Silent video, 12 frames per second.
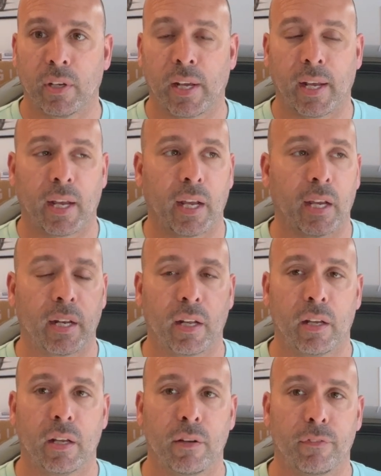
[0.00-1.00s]
And
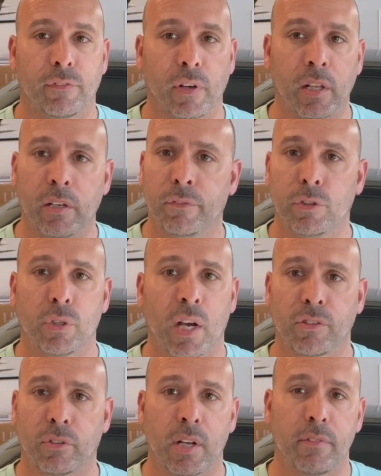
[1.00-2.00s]
if any of you
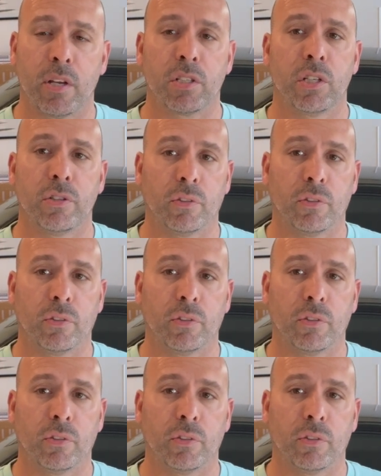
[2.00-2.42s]
guys are in aviation,